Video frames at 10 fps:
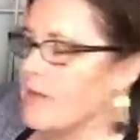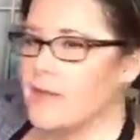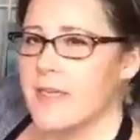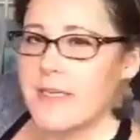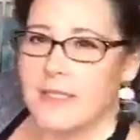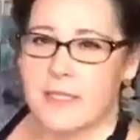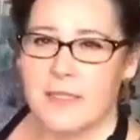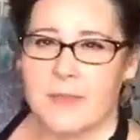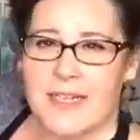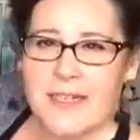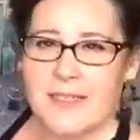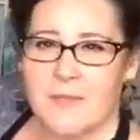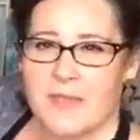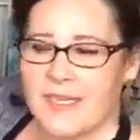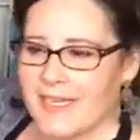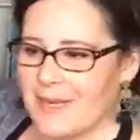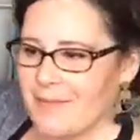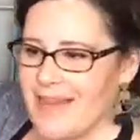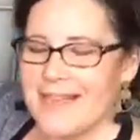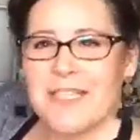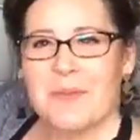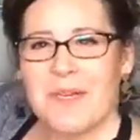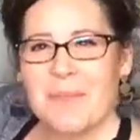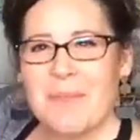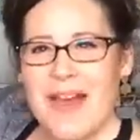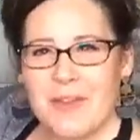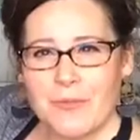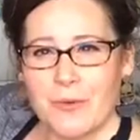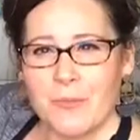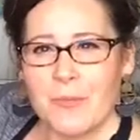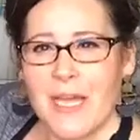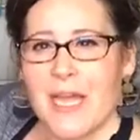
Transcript: on this is because I'm thinking it might end up in a bathroom,